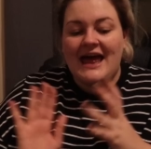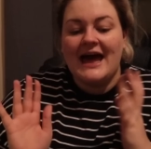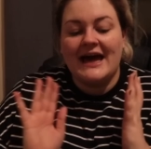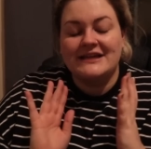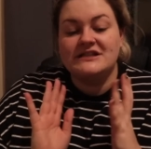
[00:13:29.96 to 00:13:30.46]

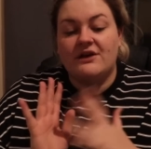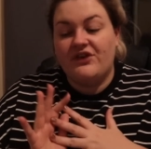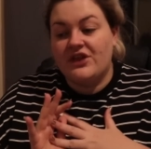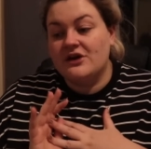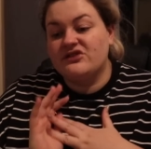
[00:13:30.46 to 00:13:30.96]
And
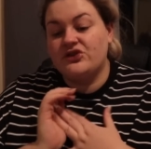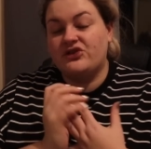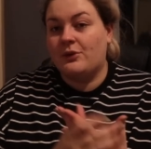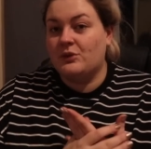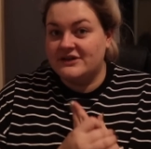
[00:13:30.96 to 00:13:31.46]
for those who
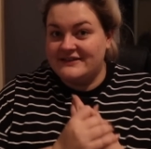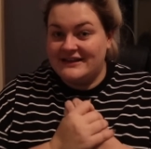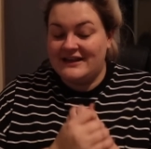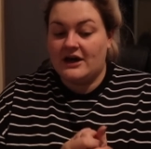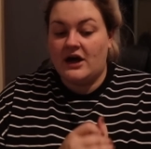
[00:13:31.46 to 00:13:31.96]
don't want to
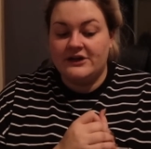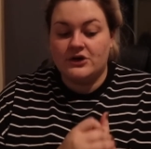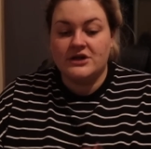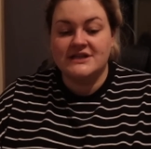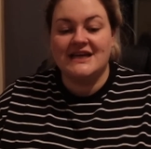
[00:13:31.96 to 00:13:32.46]
see that kind of
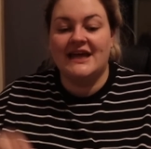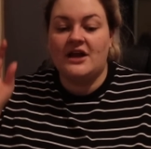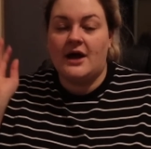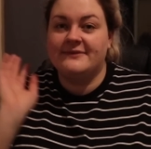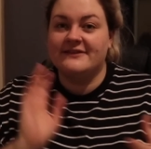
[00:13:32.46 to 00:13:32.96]
content,
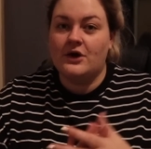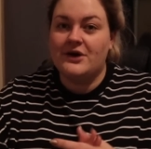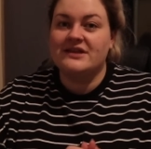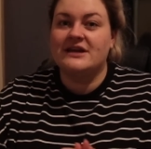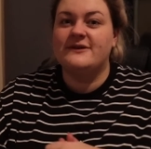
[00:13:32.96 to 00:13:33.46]
I'm
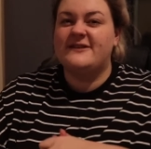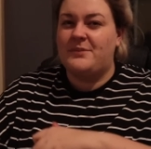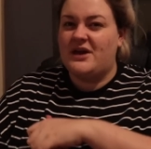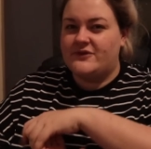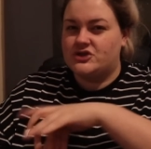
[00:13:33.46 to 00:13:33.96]
sorry that it was a
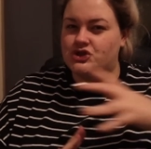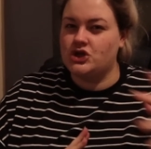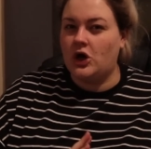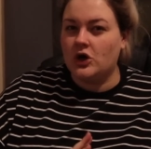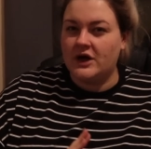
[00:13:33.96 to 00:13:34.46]
bit of a
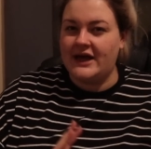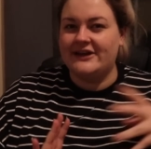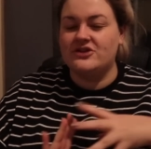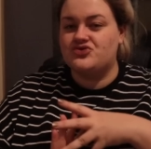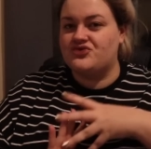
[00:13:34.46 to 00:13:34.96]
shock
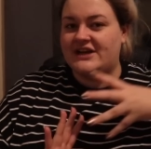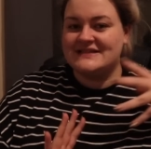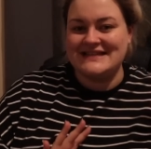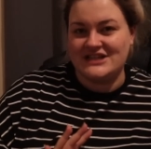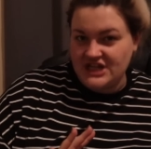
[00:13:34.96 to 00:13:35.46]
and a
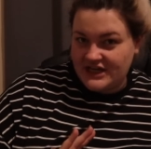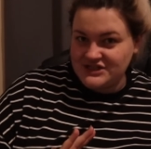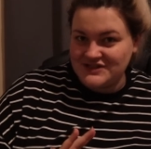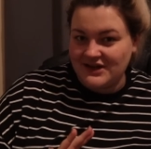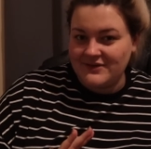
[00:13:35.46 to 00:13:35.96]
drastic change
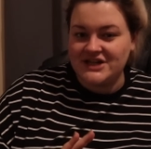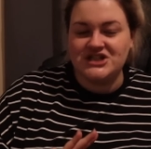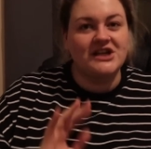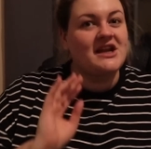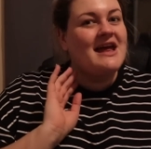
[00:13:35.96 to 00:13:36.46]
in
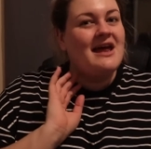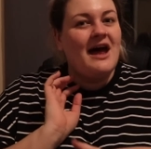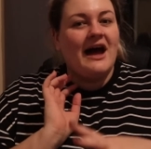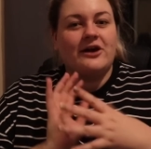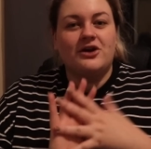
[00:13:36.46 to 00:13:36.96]
direction.
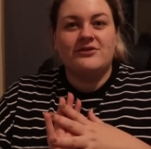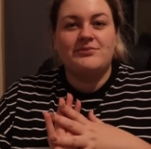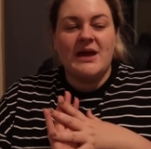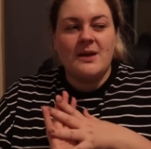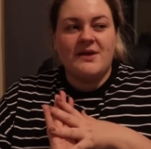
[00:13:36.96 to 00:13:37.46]
I could have
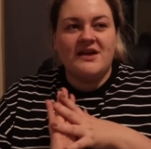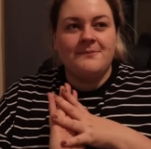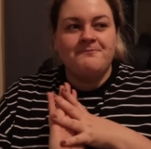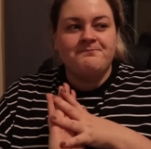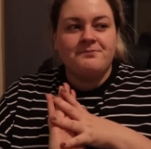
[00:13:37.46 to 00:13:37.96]

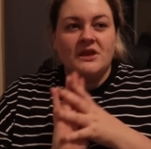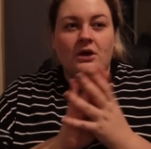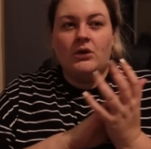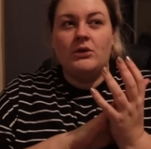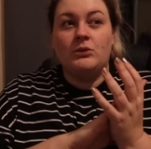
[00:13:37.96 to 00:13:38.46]
maybe
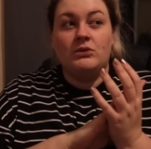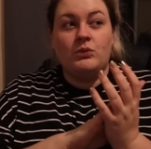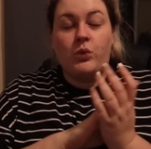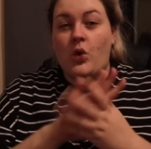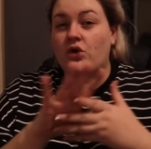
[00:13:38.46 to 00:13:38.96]

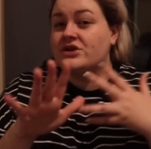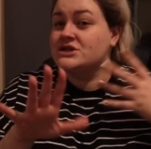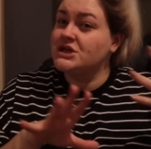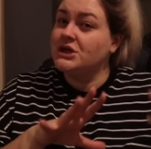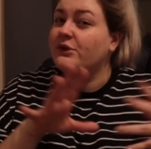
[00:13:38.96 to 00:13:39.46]

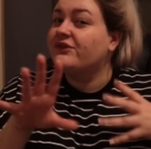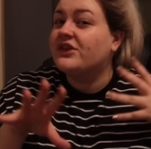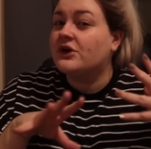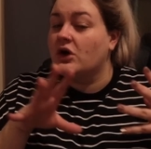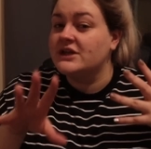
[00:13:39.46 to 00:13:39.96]
warned you of
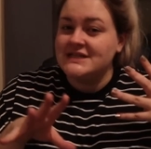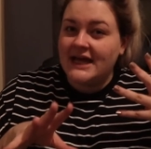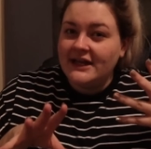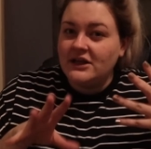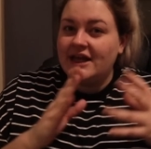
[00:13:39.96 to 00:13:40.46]
the
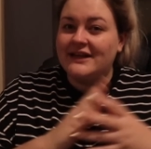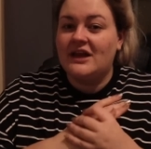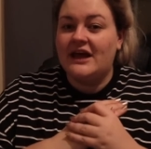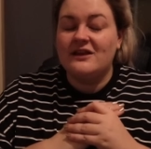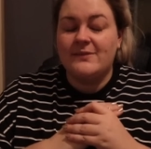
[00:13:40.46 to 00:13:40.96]
content
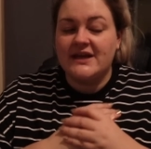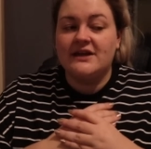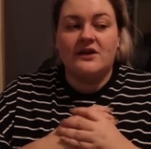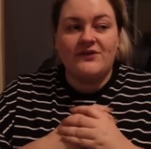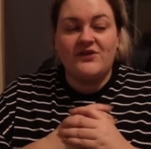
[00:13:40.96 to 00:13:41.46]
in the
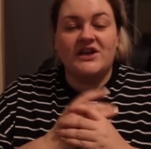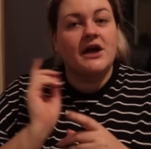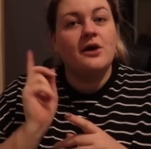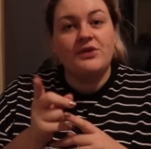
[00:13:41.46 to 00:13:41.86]
beginning of the video.